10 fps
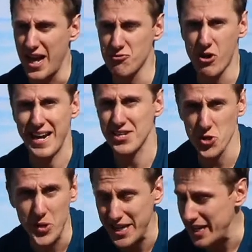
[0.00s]
I tried
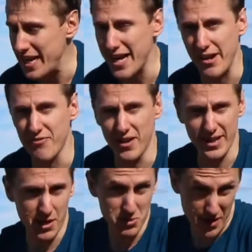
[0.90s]
doing it here and I
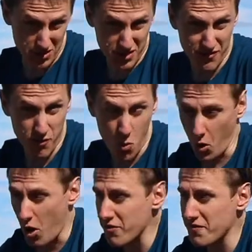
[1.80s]
felt like I was about to
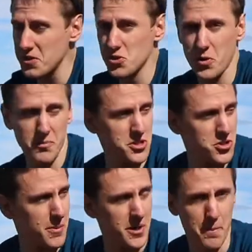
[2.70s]
fall off so what I'm going
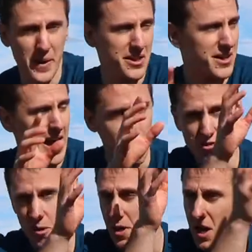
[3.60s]
to do I'm going to pick the
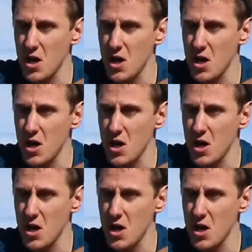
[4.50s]
camera up